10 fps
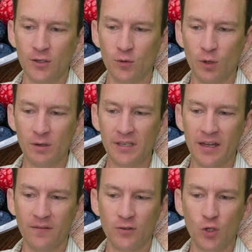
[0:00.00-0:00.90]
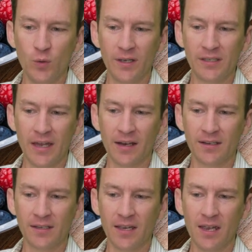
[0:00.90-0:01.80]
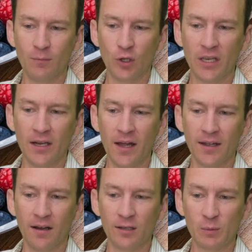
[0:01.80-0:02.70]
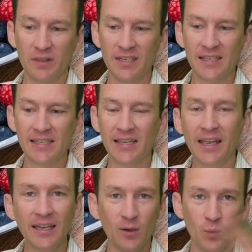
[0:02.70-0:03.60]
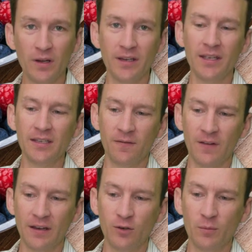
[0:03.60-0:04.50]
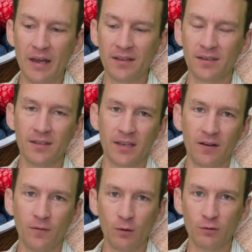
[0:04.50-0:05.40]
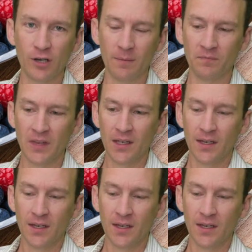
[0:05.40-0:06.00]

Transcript: So notice I have two exact same looking icons, but the second one is a vector mask inside of Photoshop.